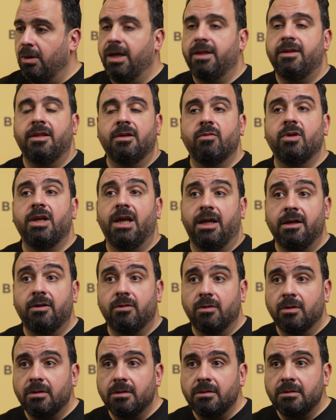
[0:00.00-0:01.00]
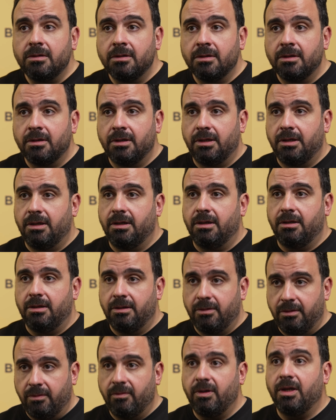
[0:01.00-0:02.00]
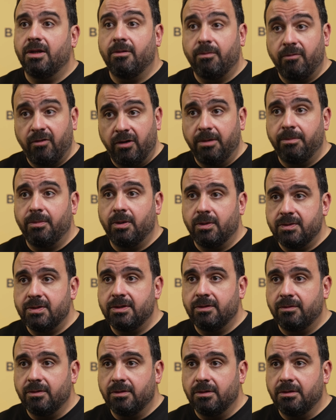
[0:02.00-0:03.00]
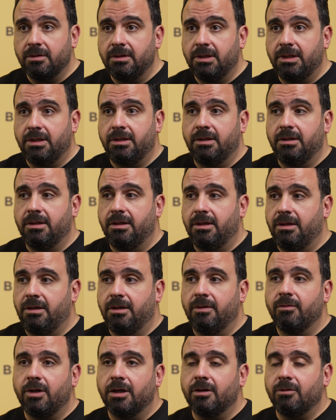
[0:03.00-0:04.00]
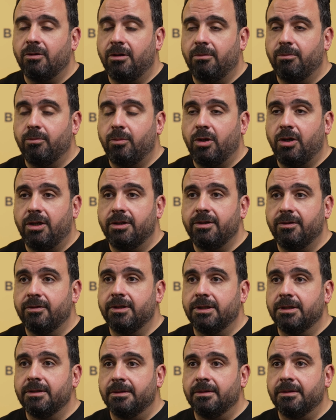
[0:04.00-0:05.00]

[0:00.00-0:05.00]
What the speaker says: I think we had a role. We had a very positive role, and we are quite proud of it.